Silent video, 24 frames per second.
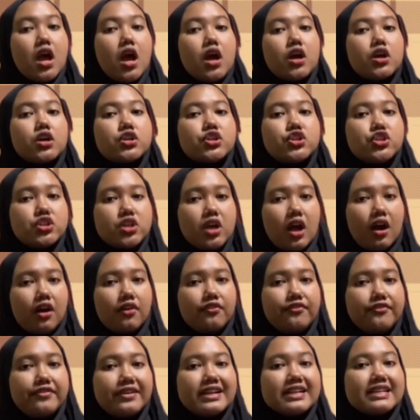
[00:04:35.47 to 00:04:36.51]
A shaft
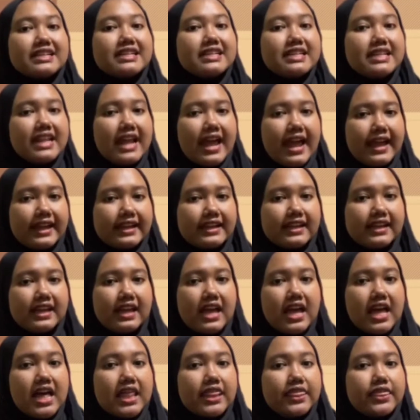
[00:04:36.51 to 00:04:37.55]
connects
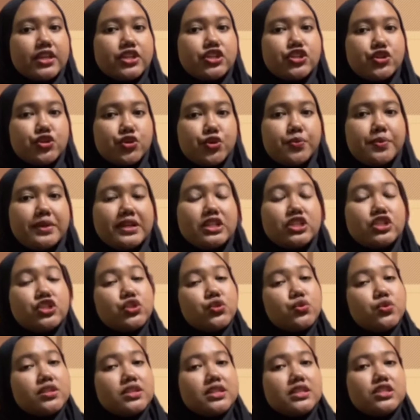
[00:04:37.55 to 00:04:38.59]
the turbine
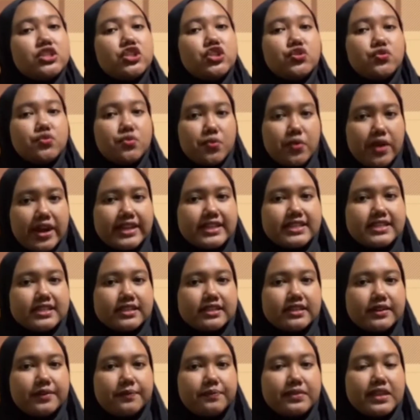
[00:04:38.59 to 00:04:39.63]
to the
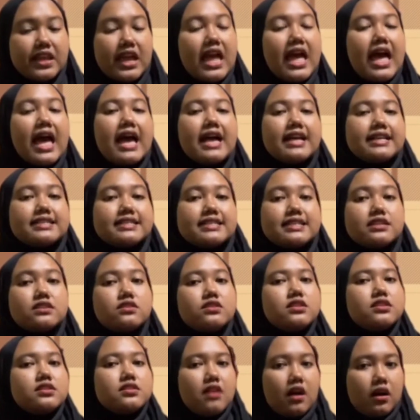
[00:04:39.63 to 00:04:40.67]
generator. As a
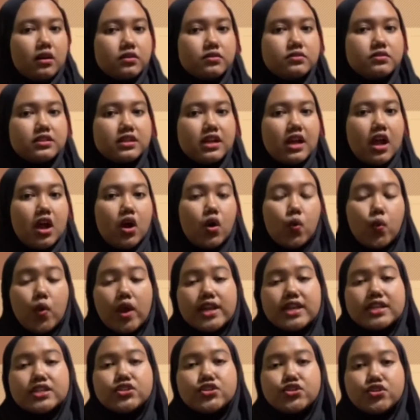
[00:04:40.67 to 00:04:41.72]
result, when
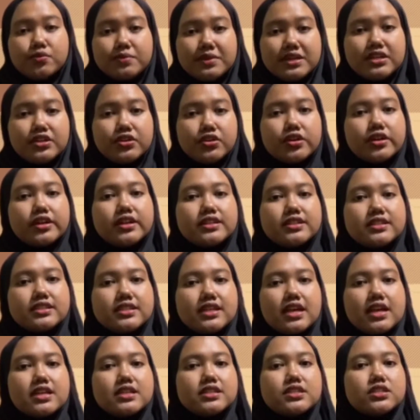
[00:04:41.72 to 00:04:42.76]
the turbine turns,
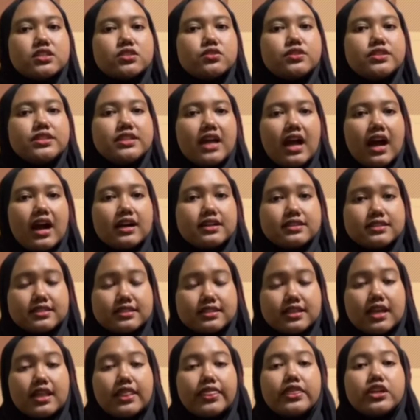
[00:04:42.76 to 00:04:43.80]
so does
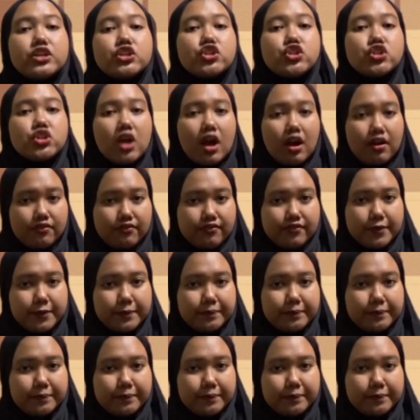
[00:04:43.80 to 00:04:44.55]
the shaft.